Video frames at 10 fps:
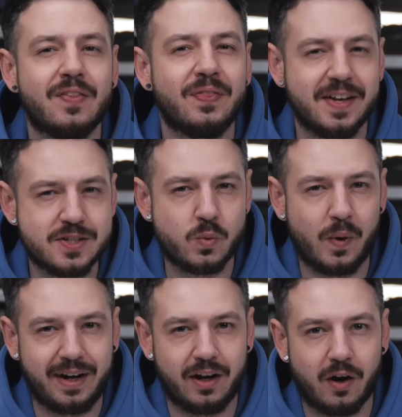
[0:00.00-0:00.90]
In this
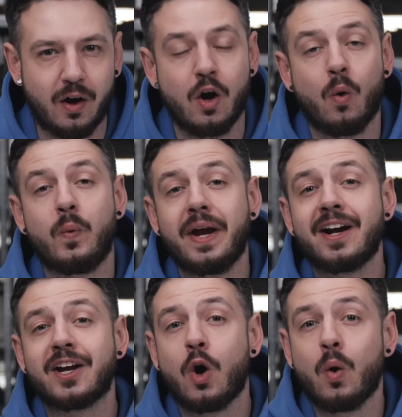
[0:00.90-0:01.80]
video, we
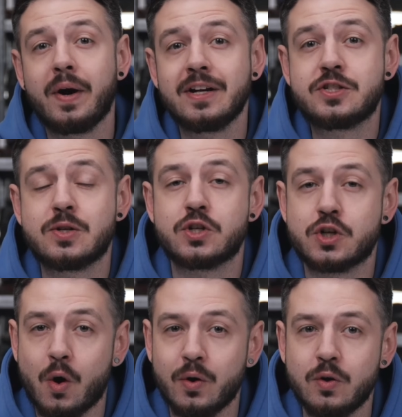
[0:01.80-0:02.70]
are going to
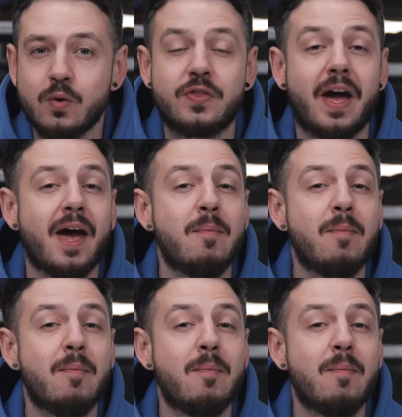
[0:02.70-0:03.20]
show you the